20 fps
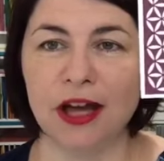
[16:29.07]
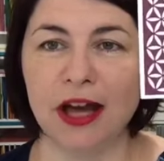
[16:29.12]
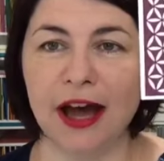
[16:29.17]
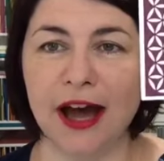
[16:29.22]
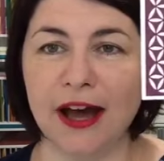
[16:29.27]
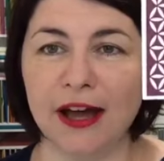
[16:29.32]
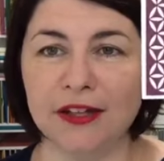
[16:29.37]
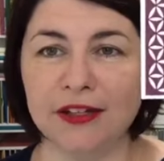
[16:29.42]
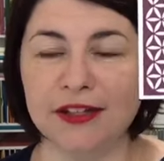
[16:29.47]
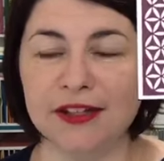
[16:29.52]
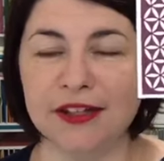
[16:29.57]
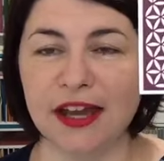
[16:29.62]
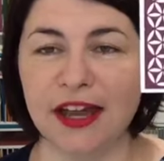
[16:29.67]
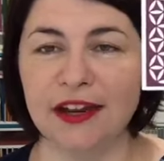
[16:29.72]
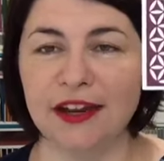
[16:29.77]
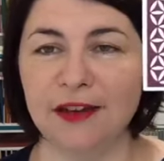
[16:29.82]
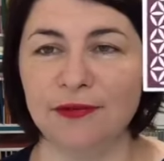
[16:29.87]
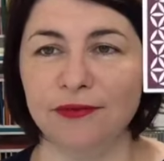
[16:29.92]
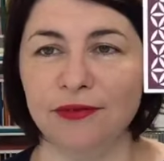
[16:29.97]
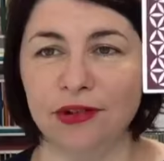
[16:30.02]
Cards
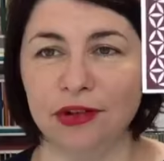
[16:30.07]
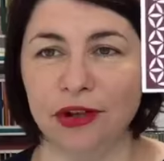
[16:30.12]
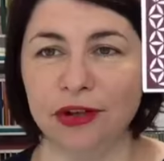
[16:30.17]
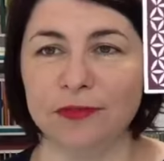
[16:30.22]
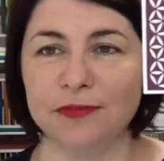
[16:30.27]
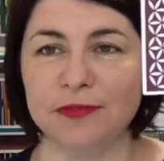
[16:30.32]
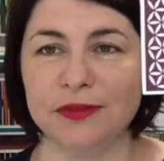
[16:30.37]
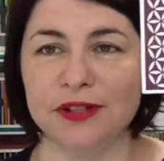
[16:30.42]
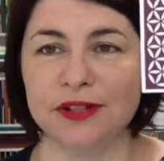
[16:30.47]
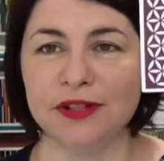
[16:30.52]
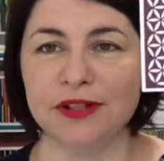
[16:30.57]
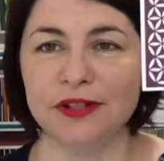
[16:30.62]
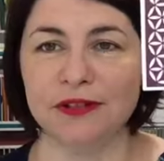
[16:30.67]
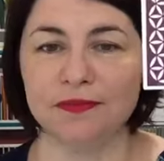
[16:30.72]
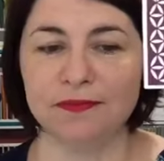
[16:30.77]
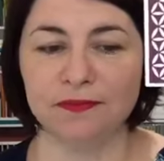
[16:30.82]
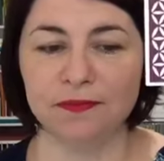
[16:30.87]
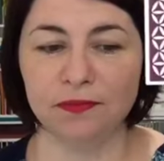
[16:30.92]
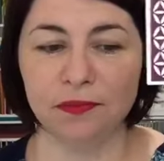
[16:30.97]
and Envelopes.